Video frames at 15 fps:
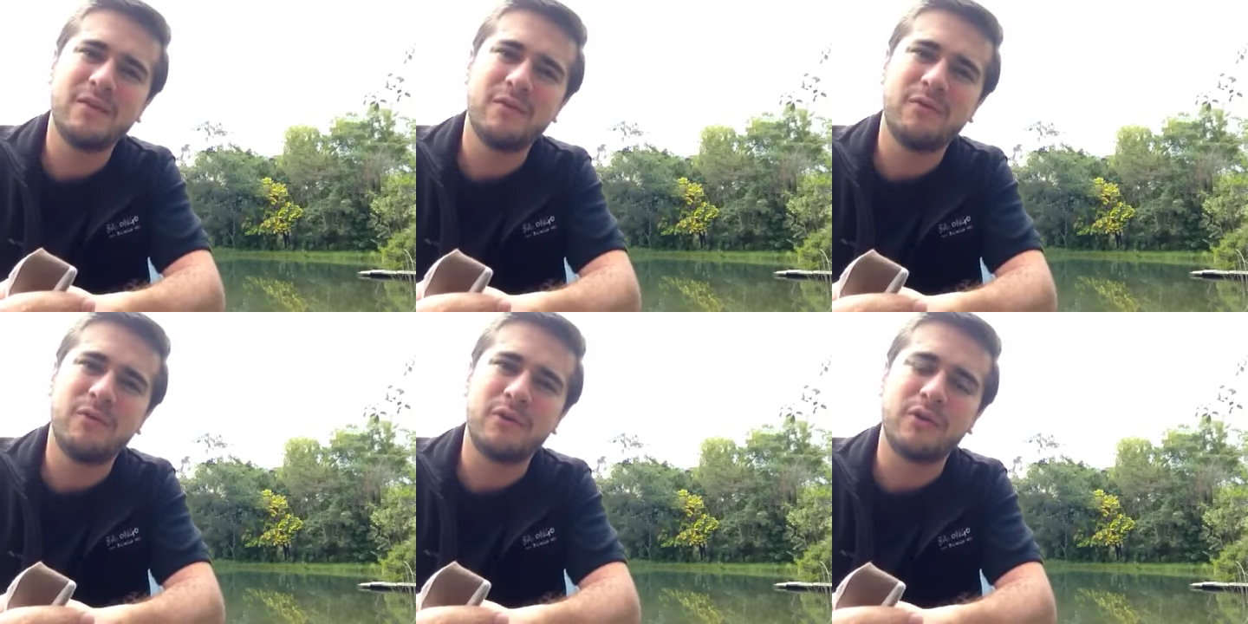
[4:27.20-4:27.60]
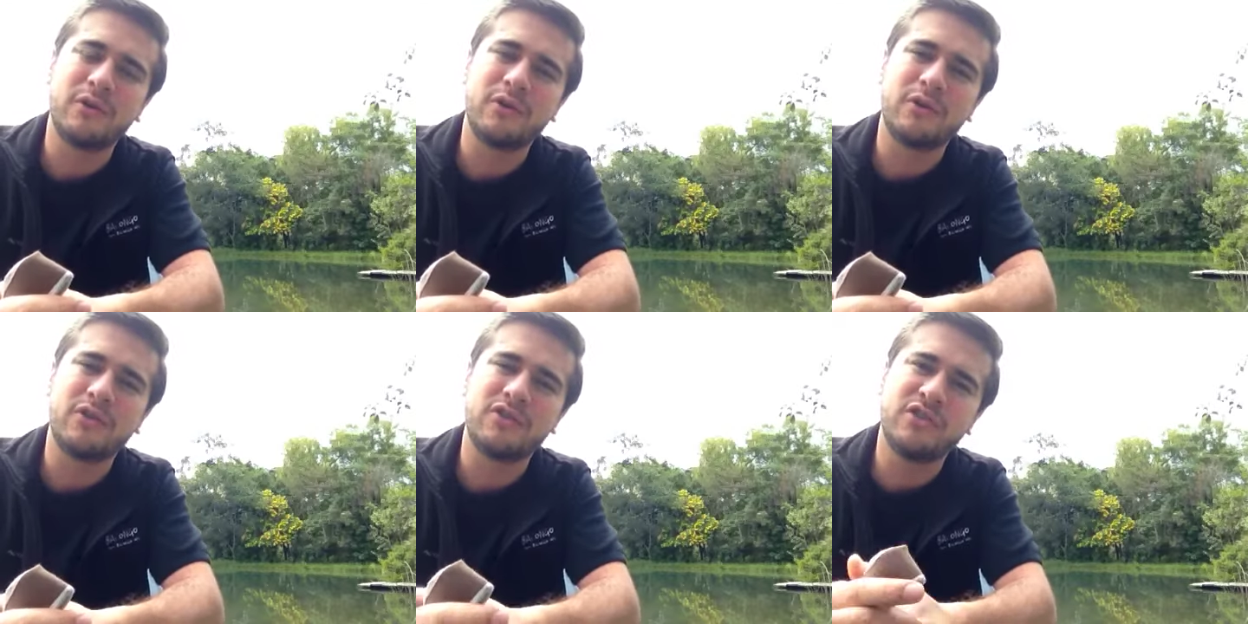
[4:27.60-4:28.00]

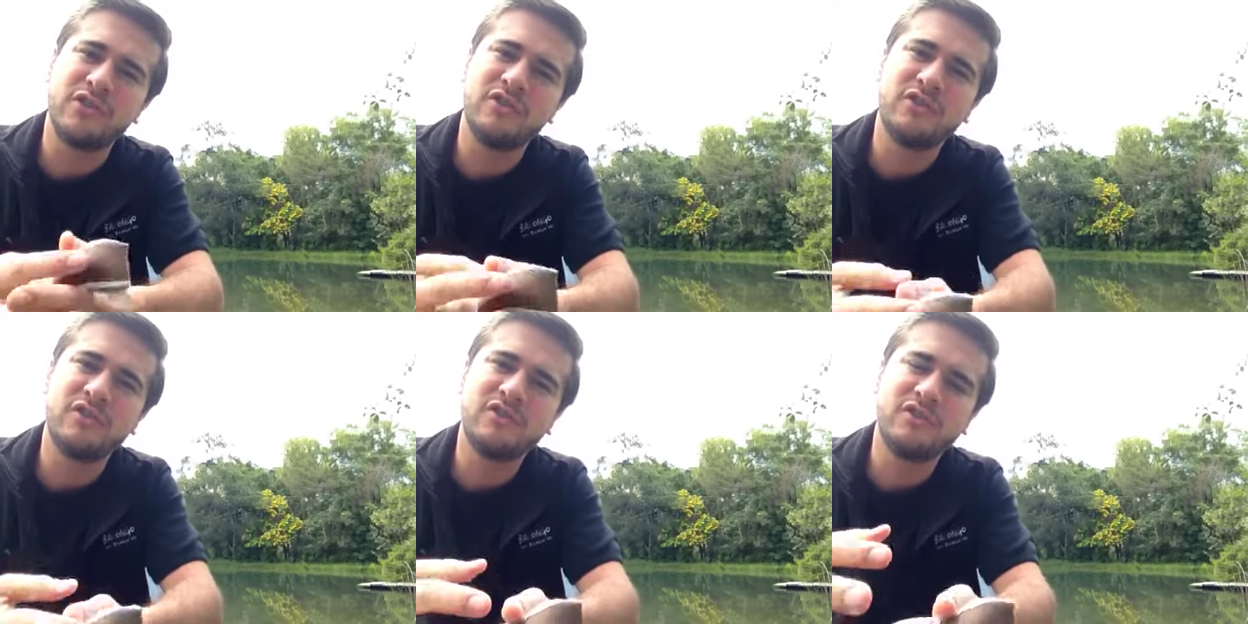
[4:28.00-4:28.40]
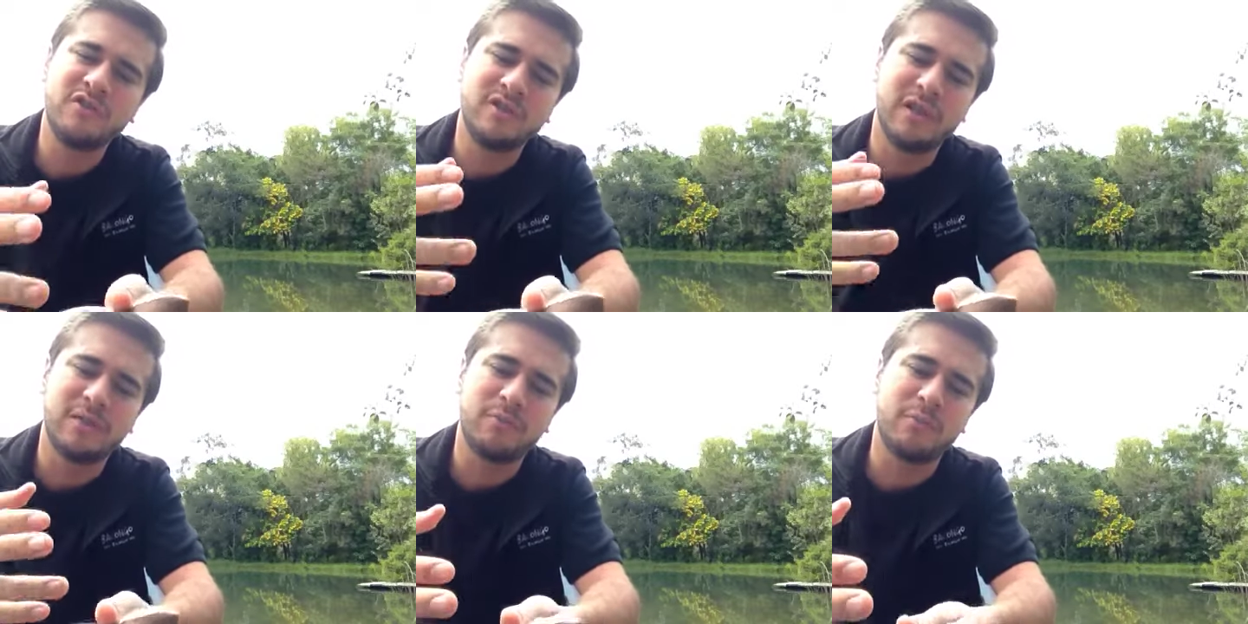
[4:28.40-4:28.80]
for children
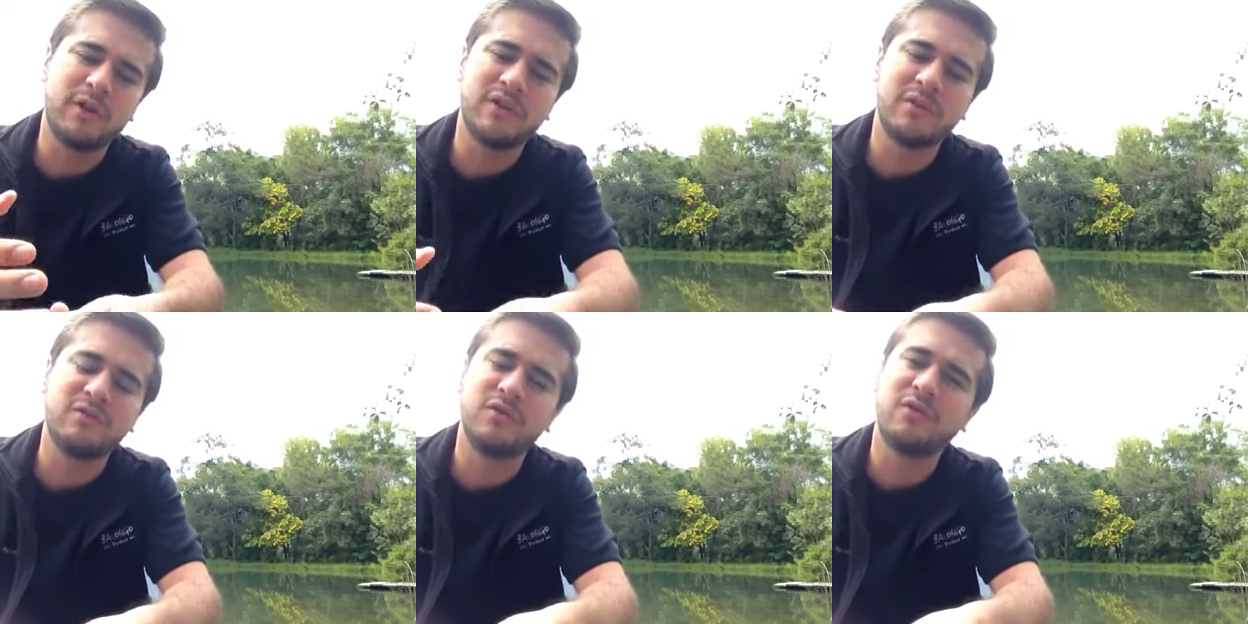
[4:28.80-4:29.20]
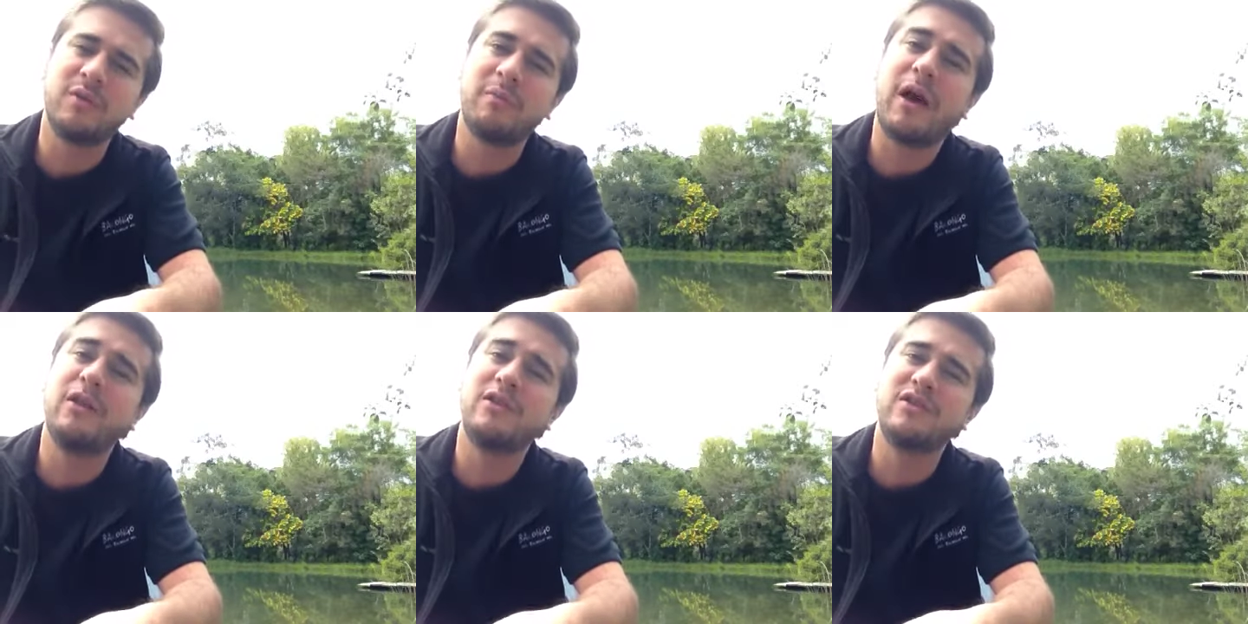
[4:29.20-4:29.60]
that are victims of the
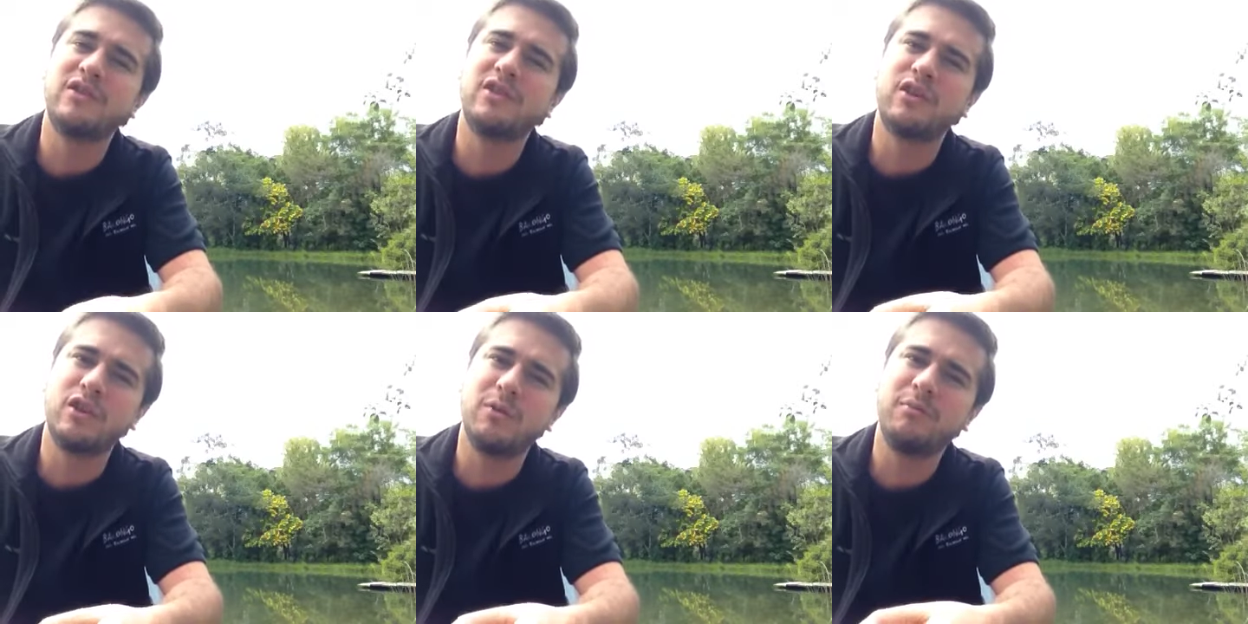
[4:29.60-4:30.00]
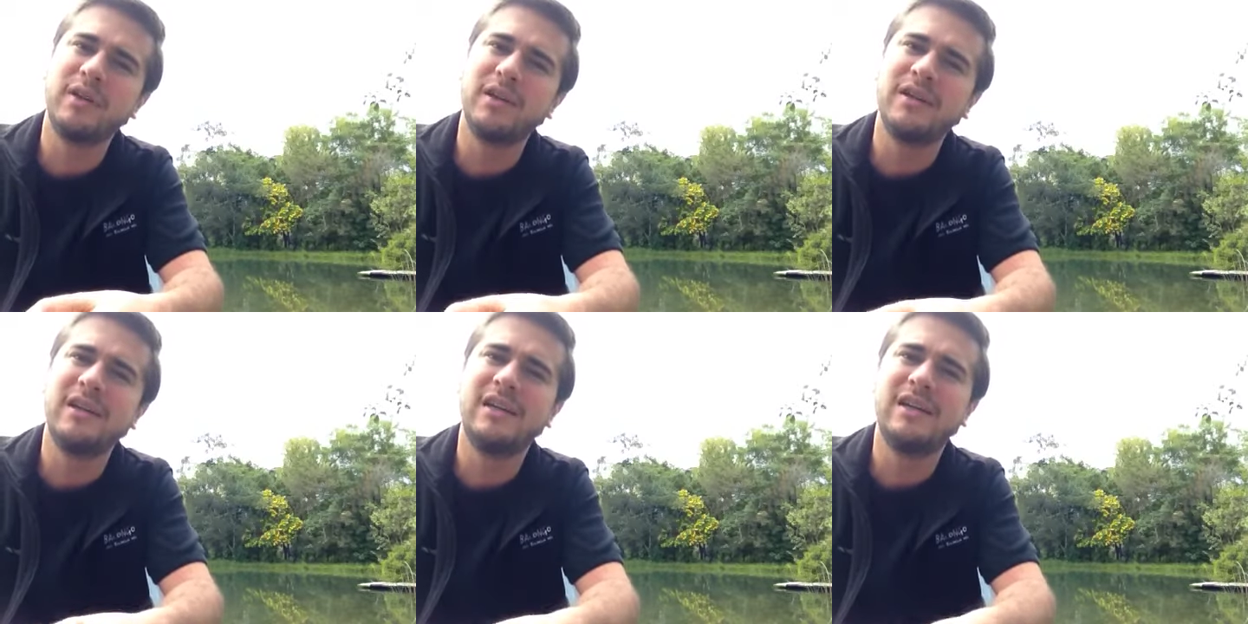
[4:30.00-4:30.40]
violence in
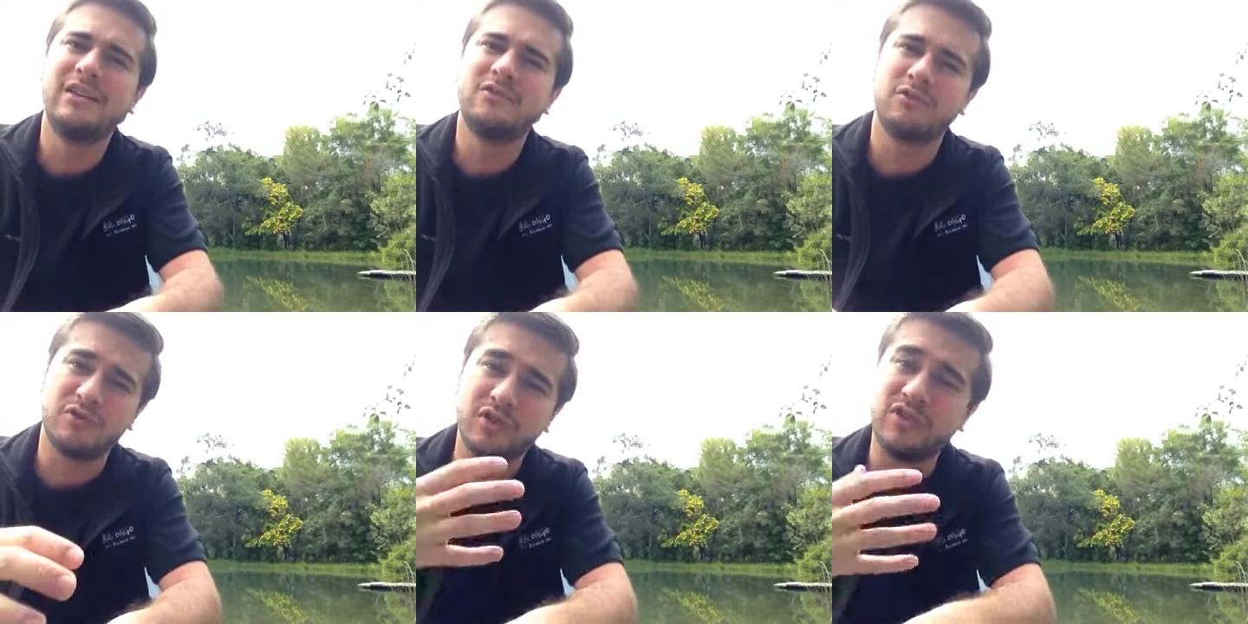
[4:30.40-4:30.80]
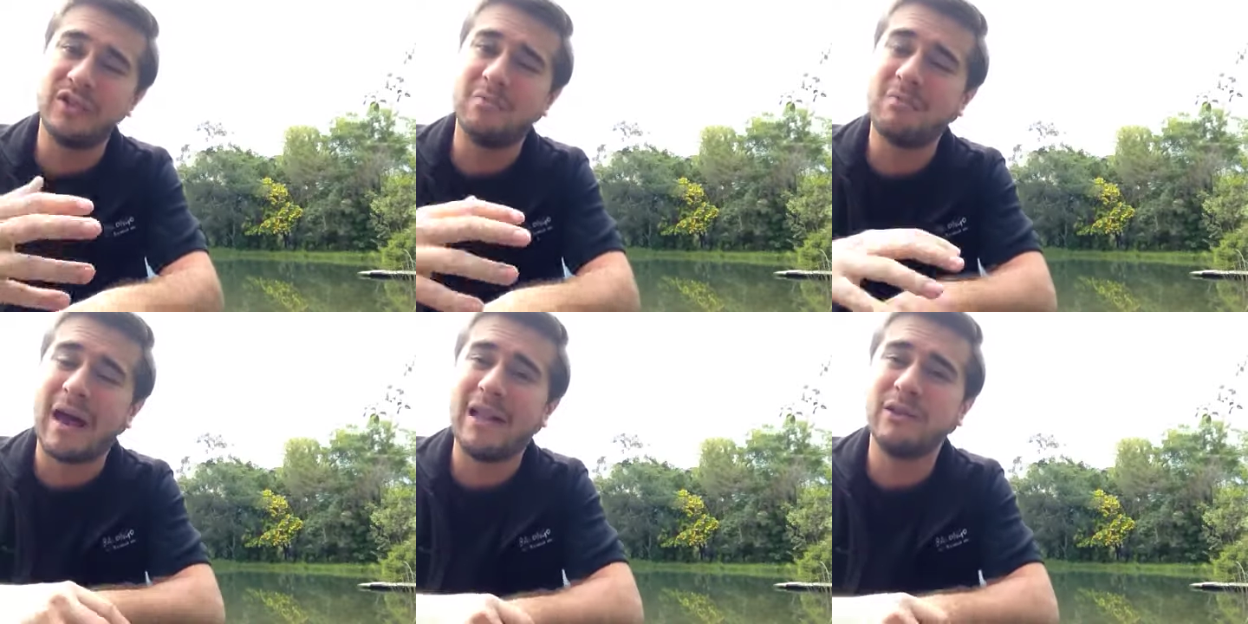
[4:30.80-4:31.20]
Colombia, to teach
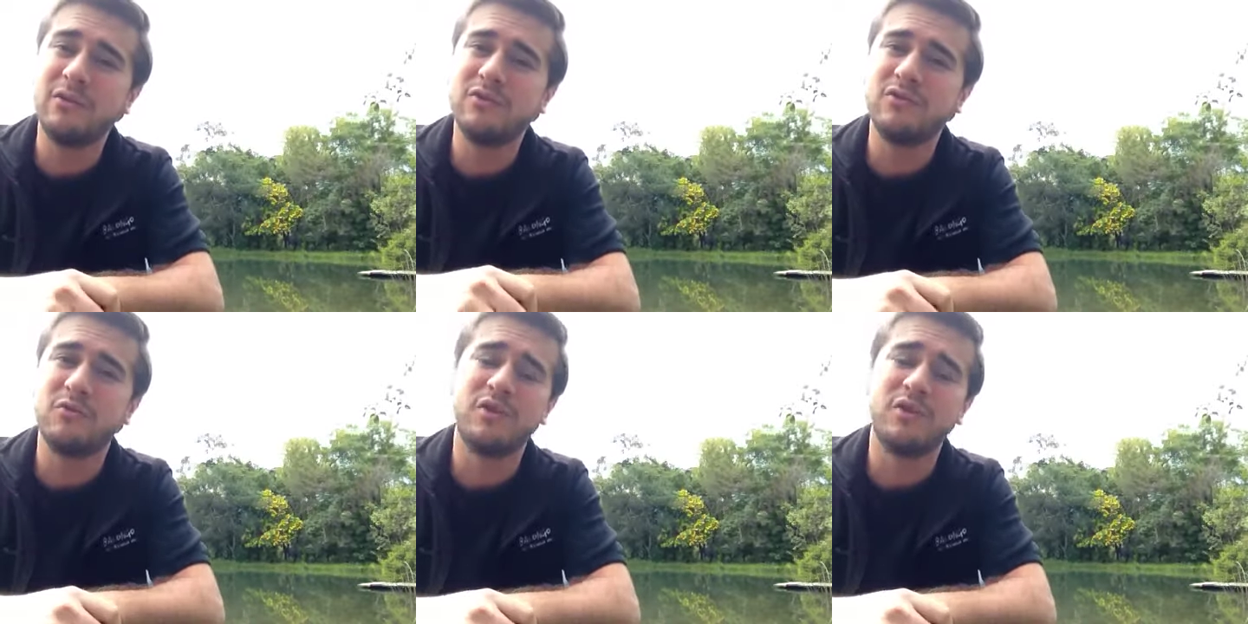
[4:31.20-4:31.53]
them values.